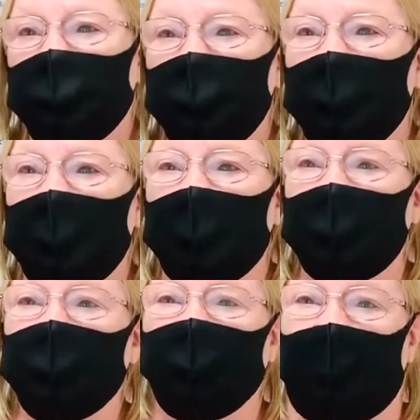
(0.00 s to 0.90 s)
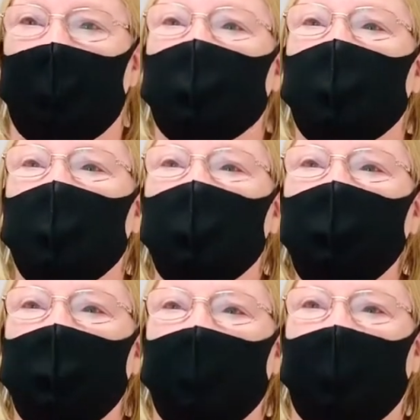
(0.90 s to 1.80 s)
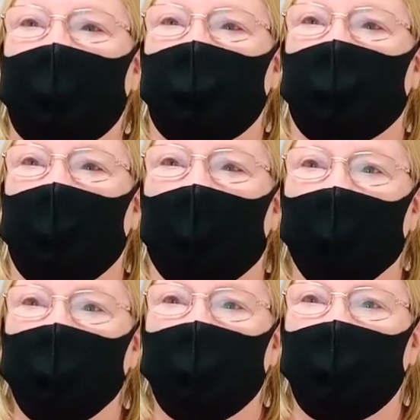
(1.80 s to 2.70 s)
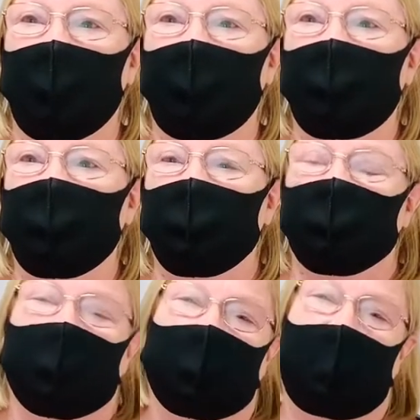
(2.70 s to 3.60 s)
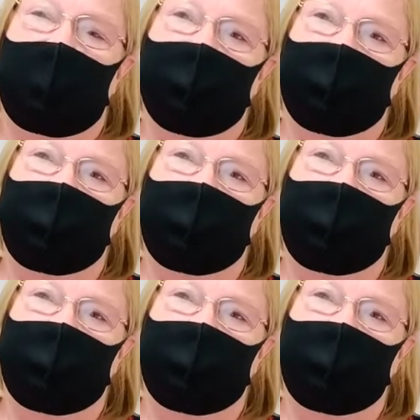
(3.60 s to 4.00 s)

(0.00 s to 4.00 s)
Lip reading: It is available, and we are doing it. There's a lot of